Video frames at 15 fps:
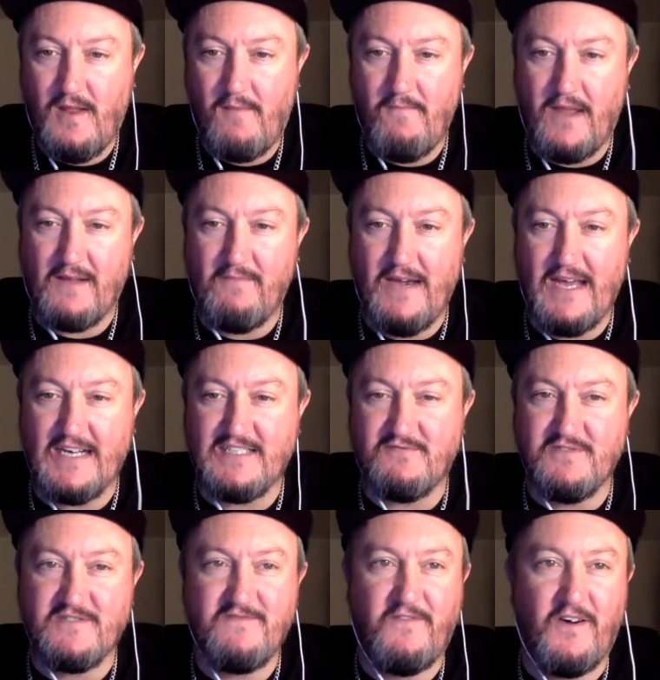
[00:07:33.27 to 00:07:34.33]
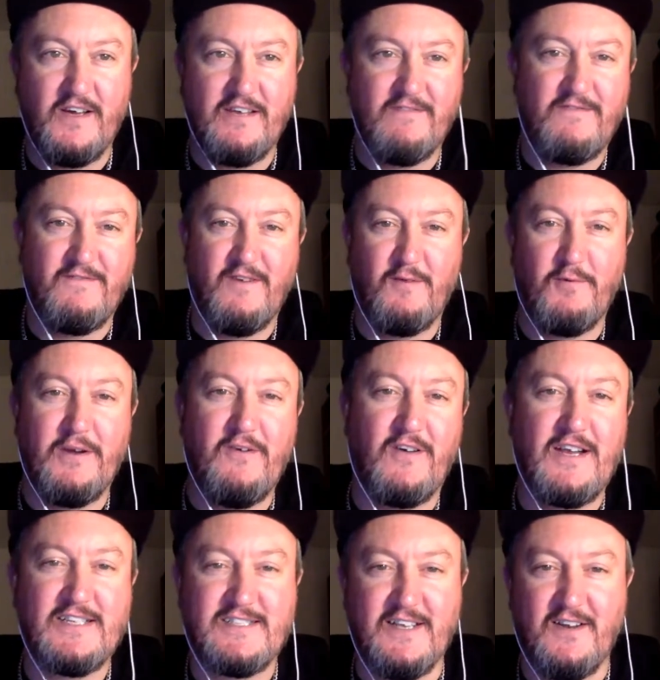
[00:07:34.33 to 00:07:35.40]
McManus was 5. Well, we know
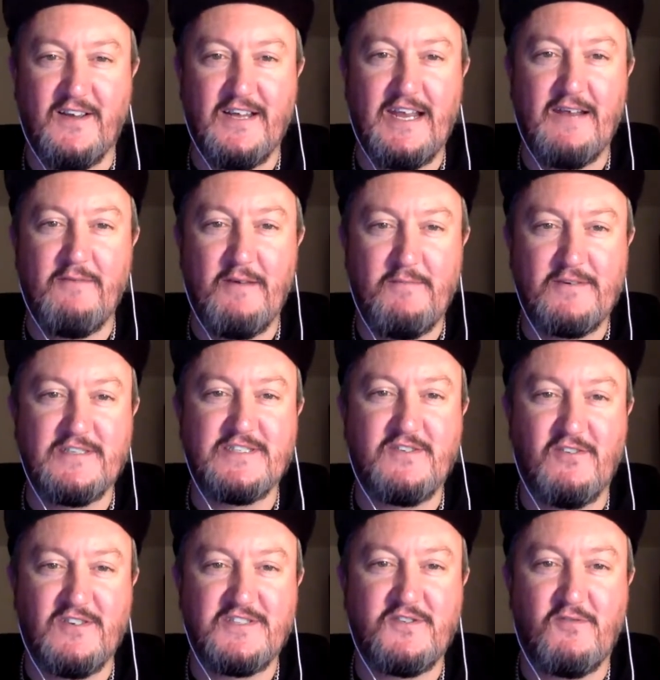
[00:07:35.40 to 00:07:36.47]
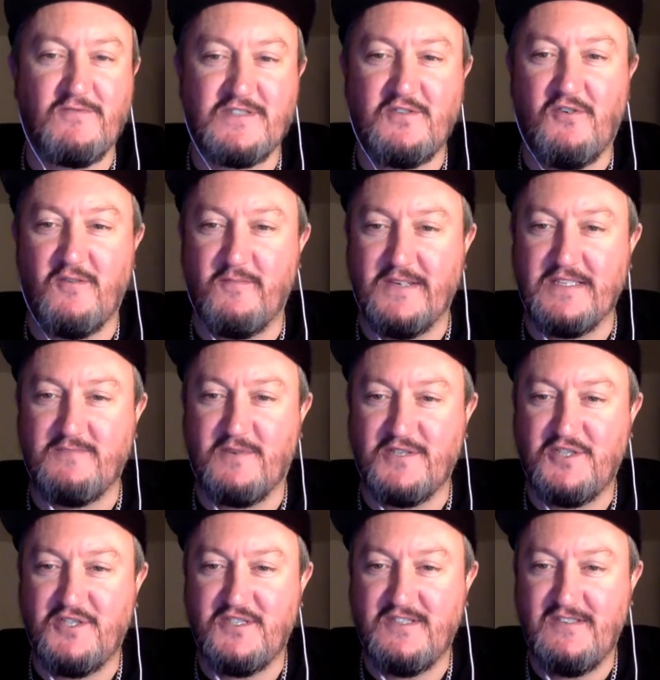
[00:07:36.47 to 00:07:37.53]
that's a lie anyway, because Gunnosaurus told me as
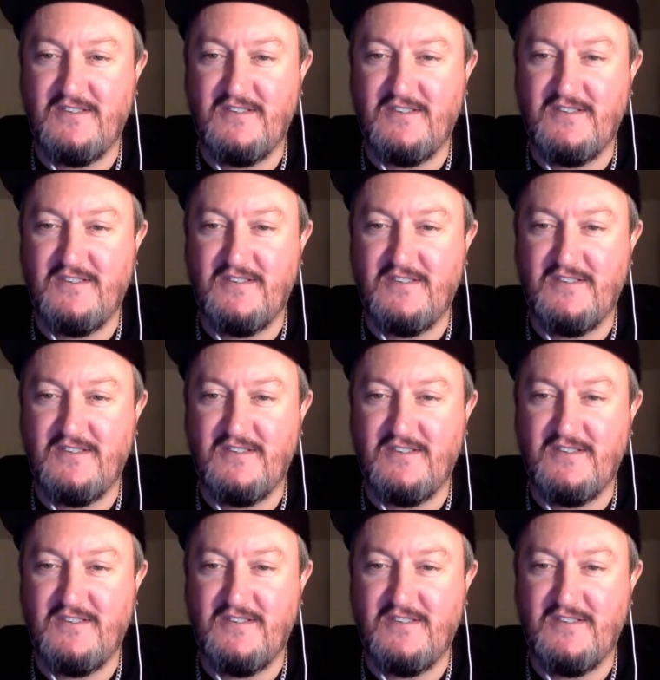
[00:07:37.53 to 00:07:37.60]
much.